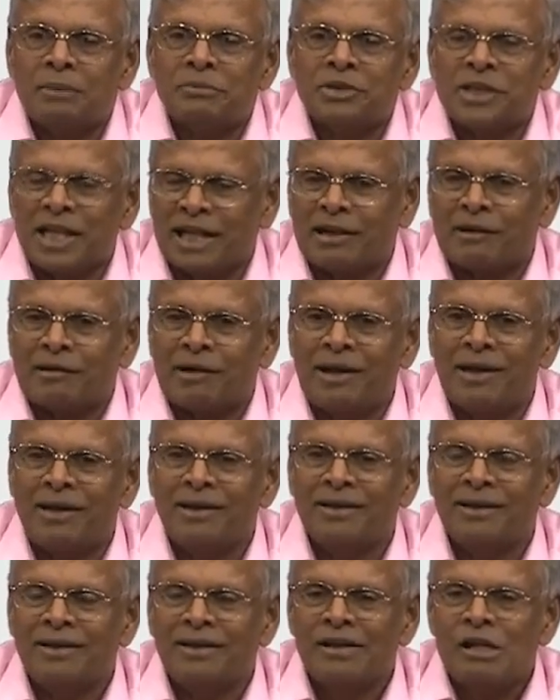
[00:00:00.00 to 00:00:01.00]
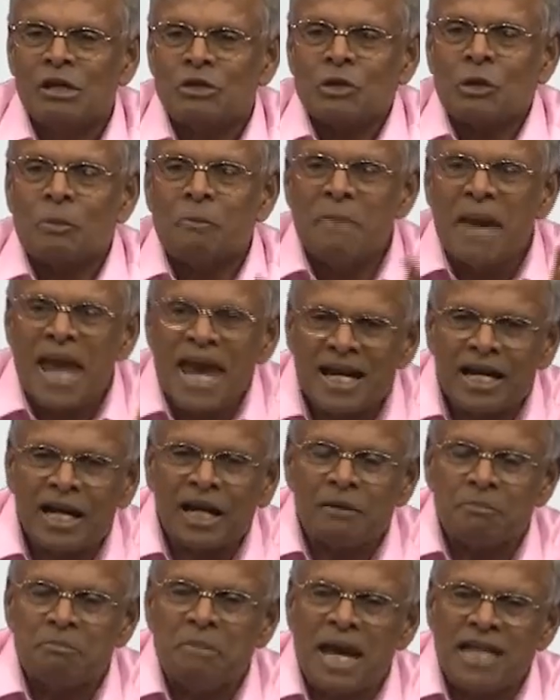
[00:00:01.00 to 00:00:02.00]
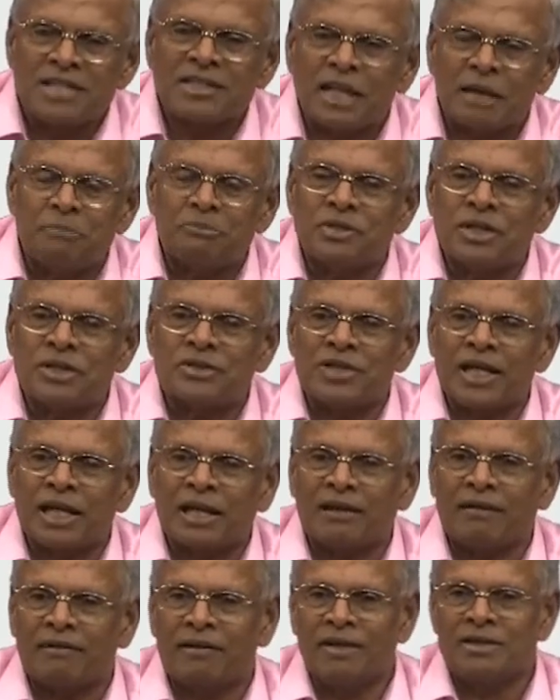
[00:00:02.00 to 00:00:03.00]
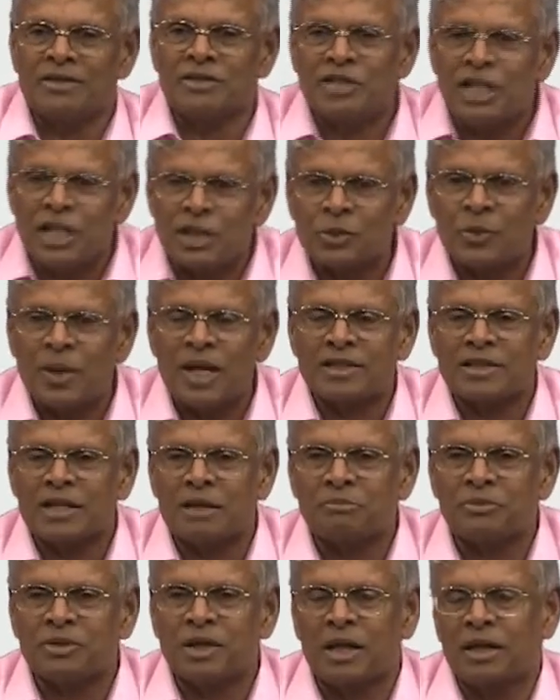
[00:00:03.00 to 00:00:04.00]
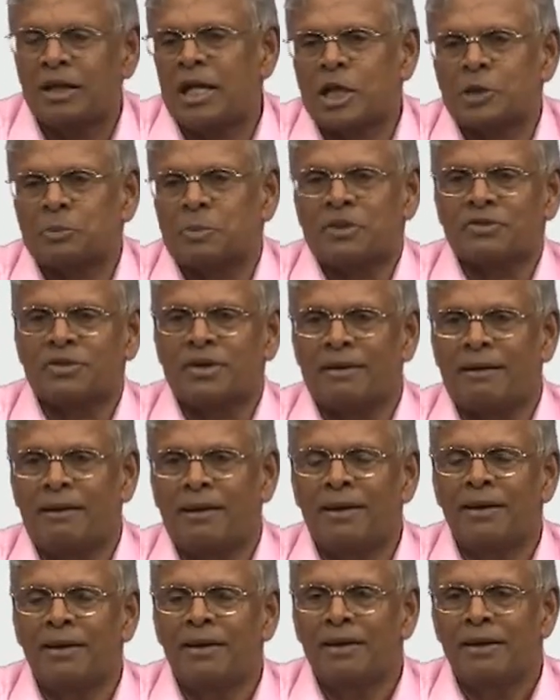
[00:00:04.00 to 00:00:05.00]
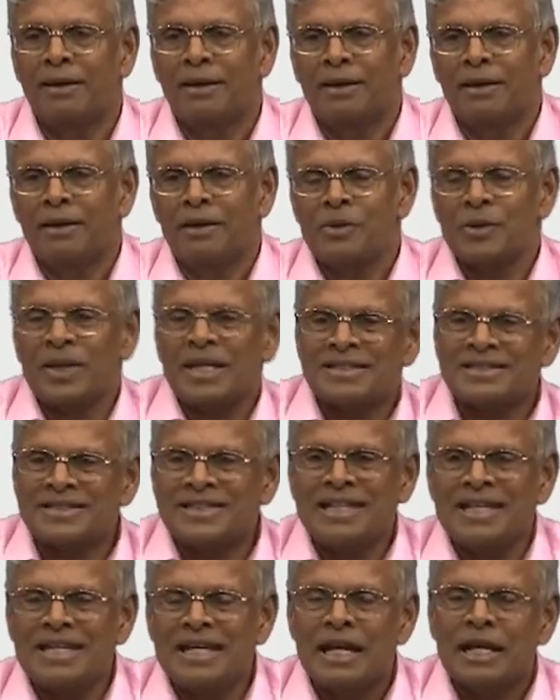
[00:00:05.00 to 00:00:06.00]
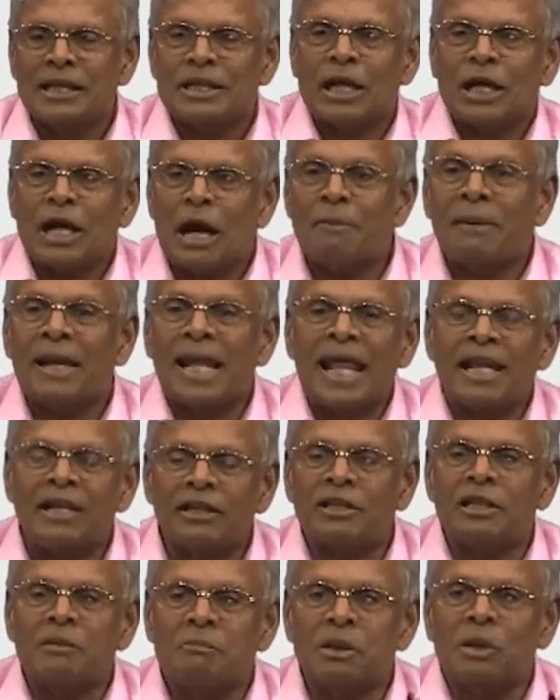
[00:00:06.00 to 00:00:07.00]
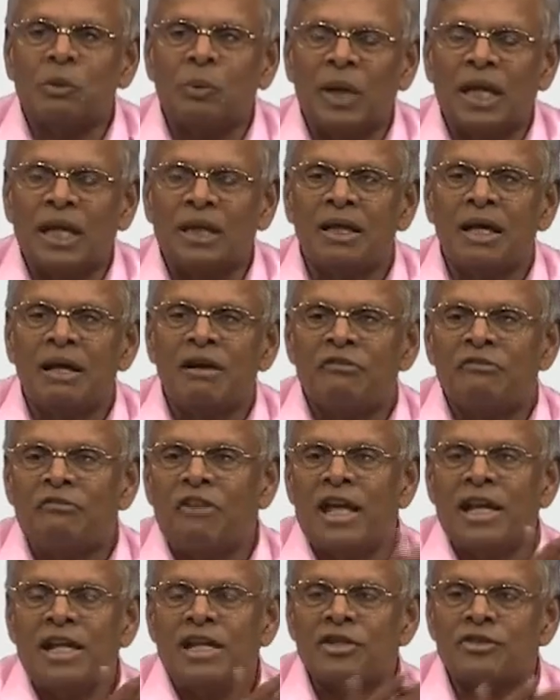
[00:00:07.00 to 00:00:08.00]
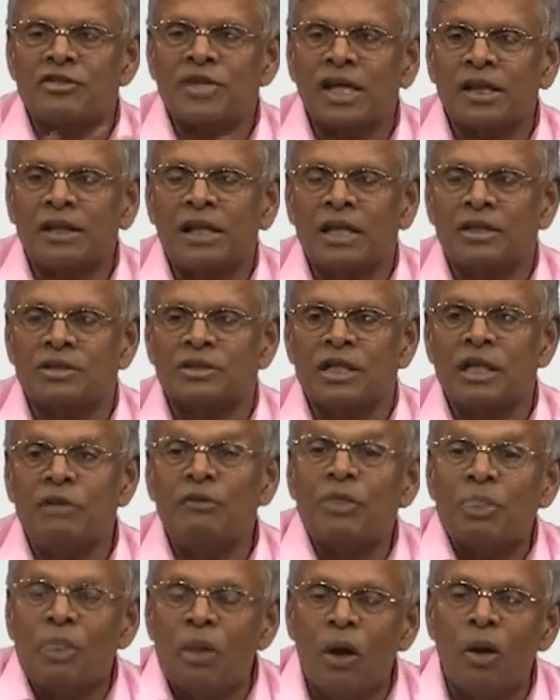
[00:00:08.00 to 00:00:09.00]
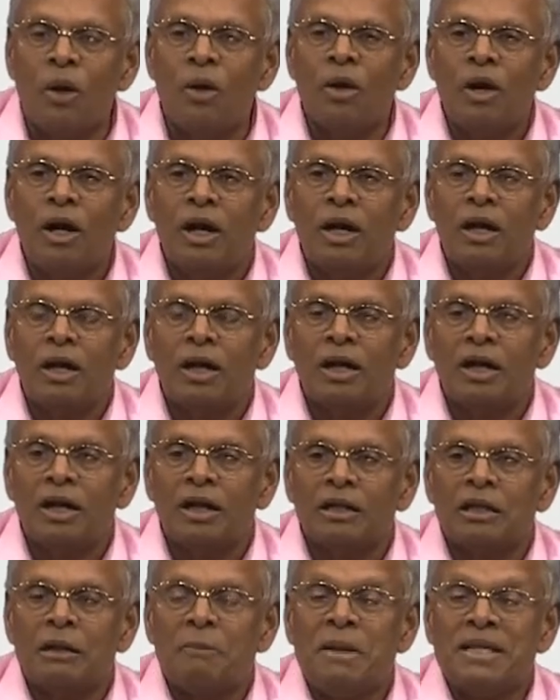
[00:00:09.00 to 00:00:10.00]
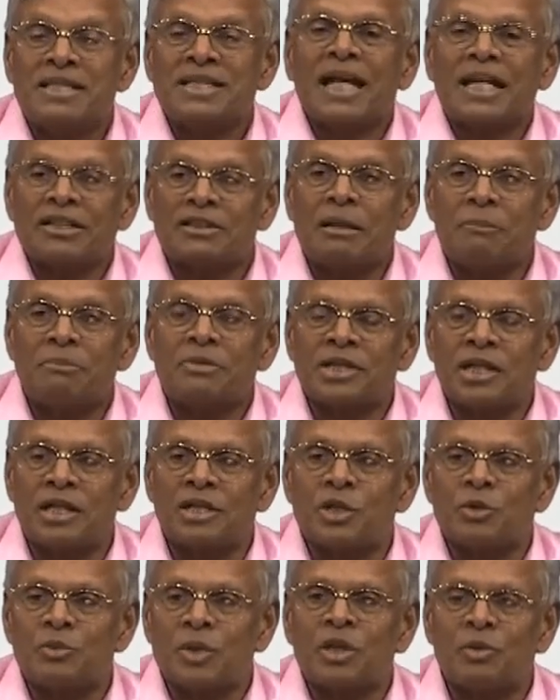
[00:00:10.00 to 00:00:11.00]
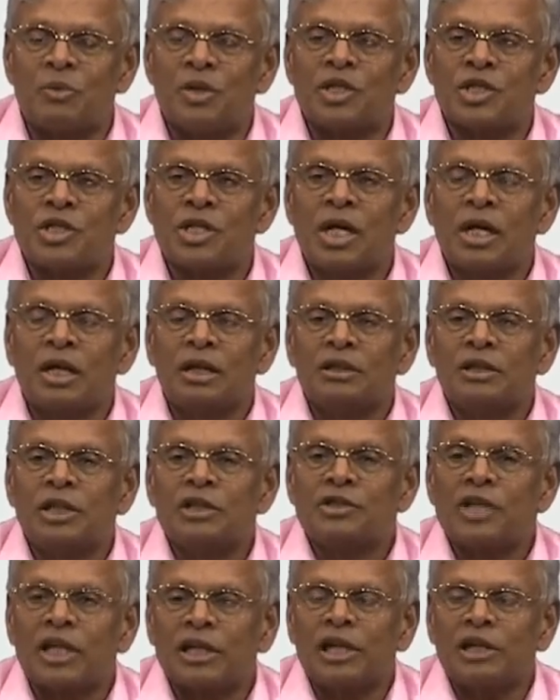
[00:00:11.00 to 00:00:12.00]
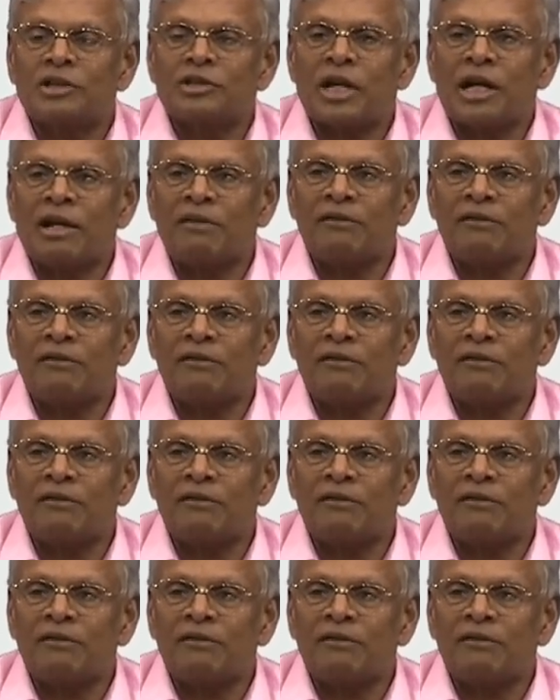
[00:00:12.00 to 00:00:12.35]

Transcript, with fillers: secretly. So base comes in secretly, least squares comes in explicitly. You can see the commonality between various techniques, even though the basic assumptions with which these techniques are